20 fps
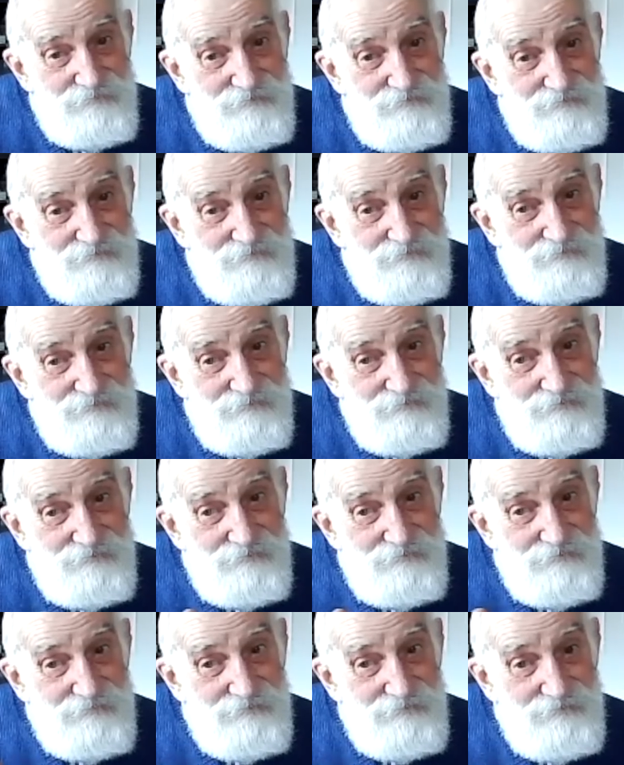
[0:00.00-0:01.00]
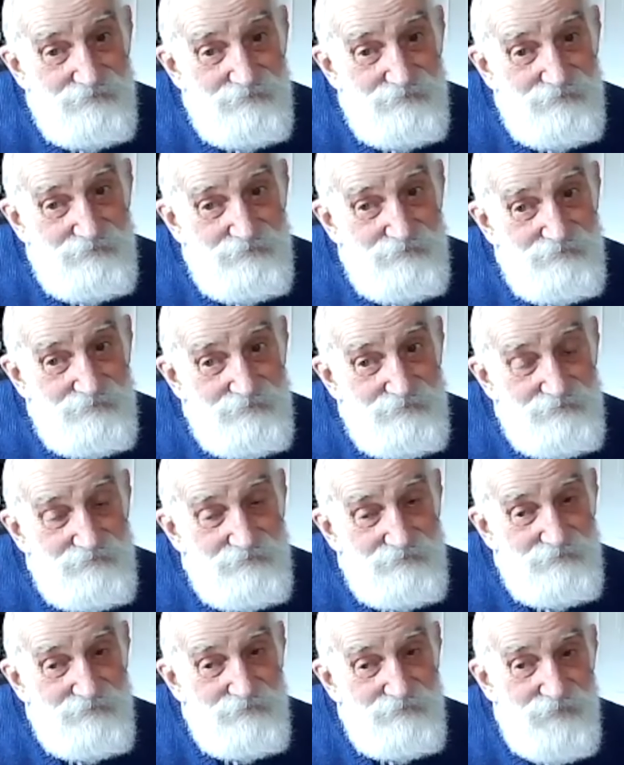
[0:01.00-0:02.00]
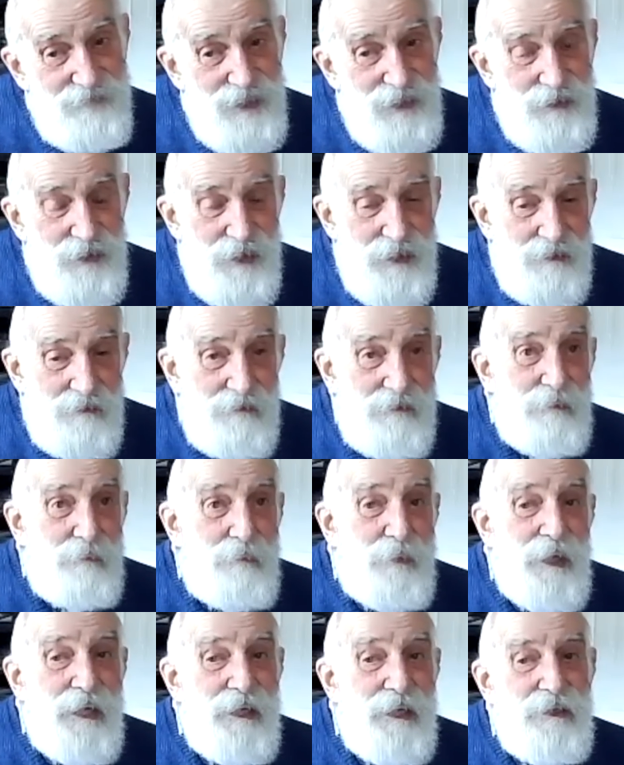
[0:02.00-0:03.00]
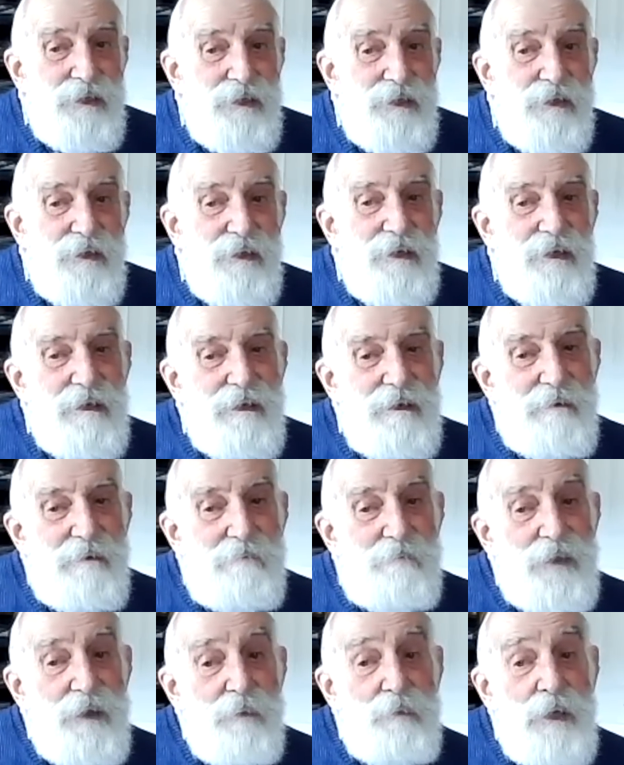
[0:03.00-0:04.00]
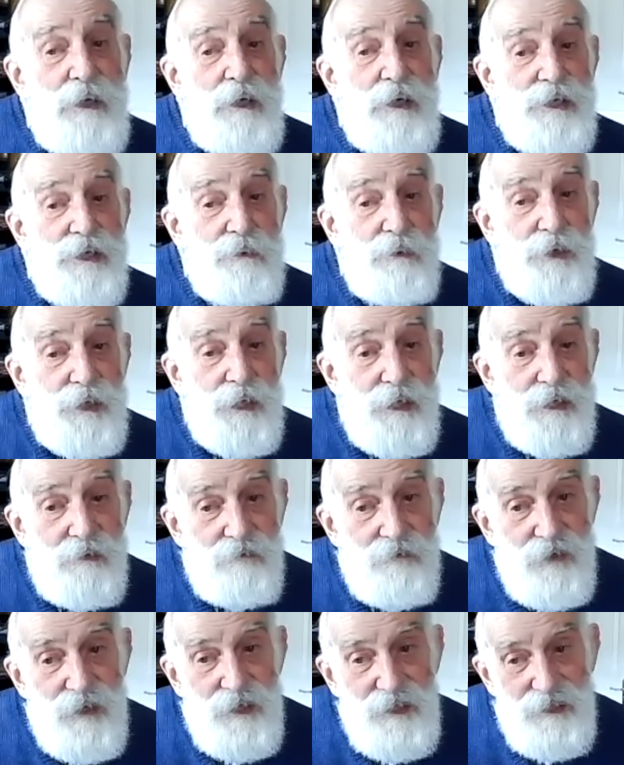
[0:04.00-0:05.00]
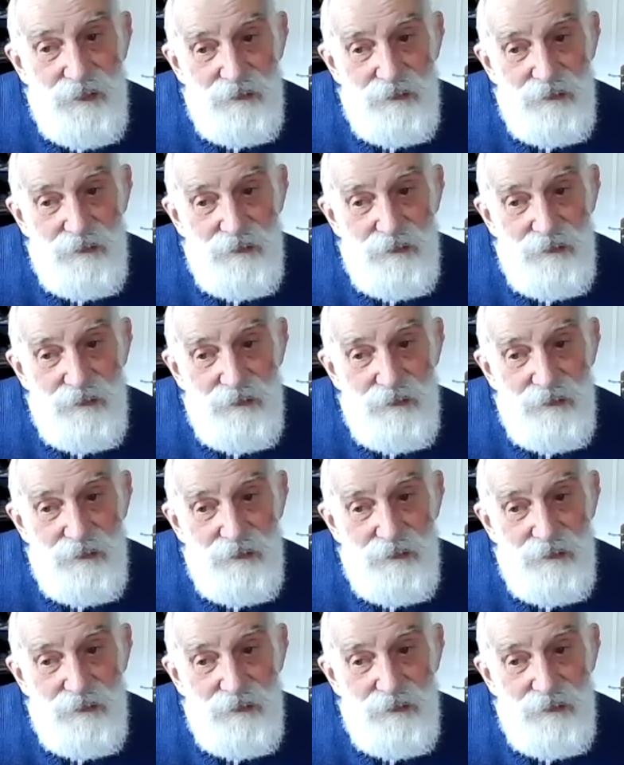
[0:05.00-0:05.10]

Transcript: And then we begin to merge with the infinite.